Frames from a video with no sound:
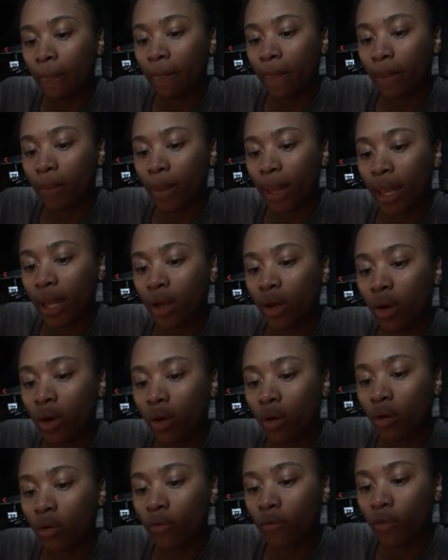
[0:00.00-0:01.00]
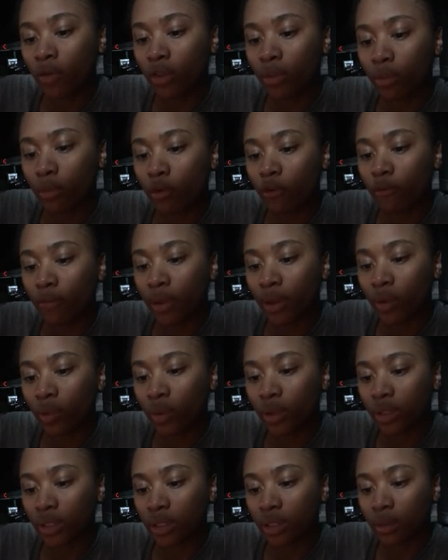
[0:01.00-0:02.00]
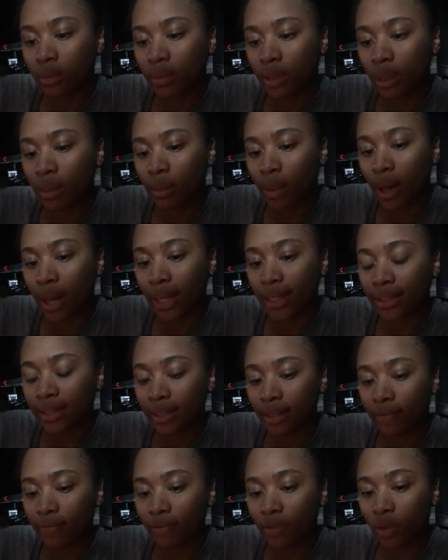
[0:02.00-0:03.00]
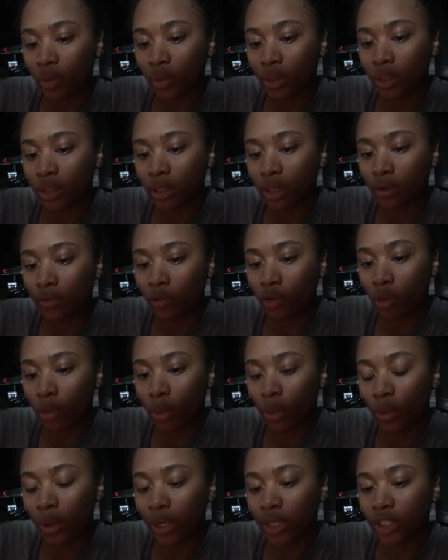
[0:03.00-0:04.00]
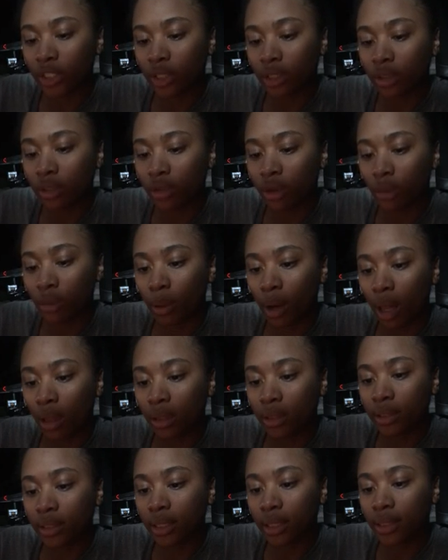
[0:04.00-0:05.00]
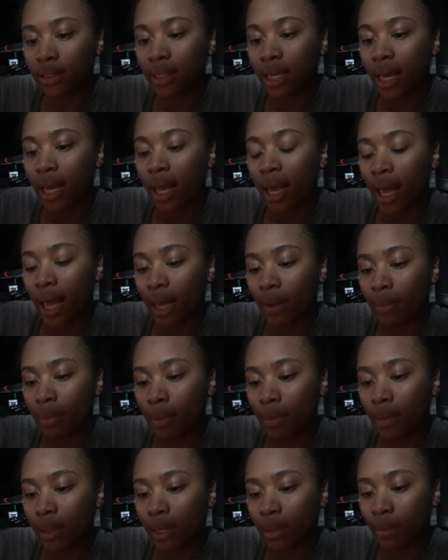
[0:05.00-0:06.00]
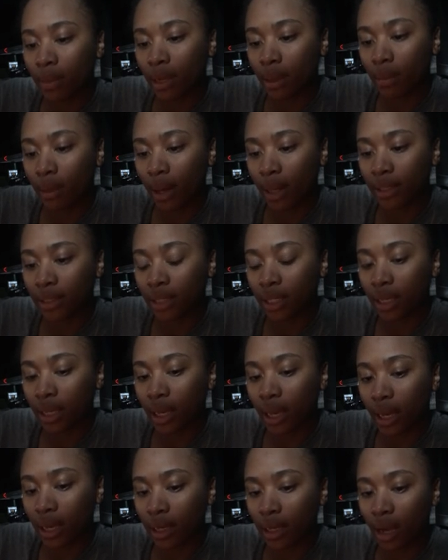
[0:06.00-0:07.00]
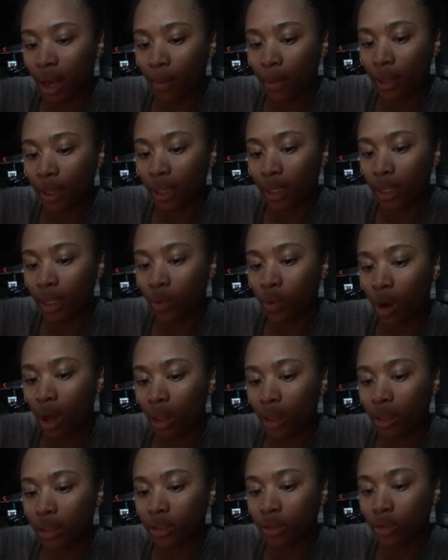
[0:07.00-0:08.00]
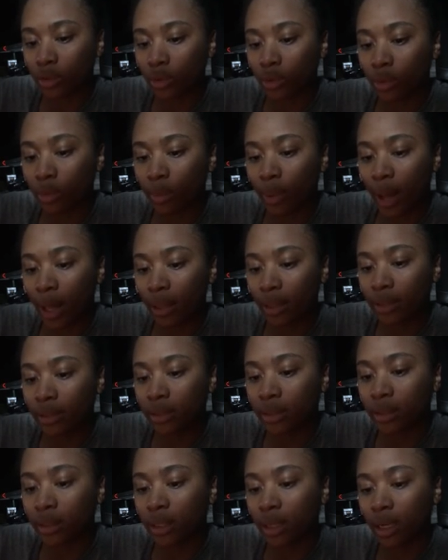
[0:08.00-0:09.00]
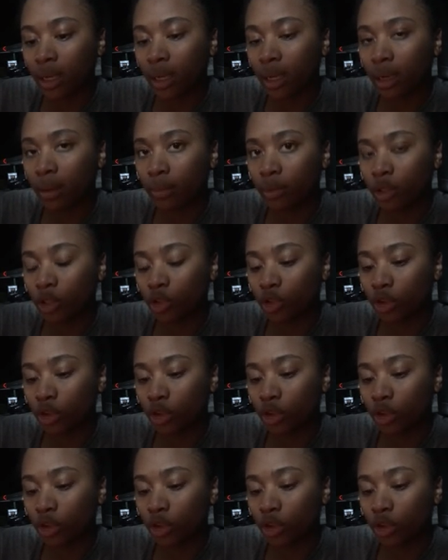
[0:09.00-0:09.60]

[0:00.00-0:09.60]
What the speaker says: The main goal for the movement was to minimize the influence of corporations on politics and minimizing economic inequalities through balanced income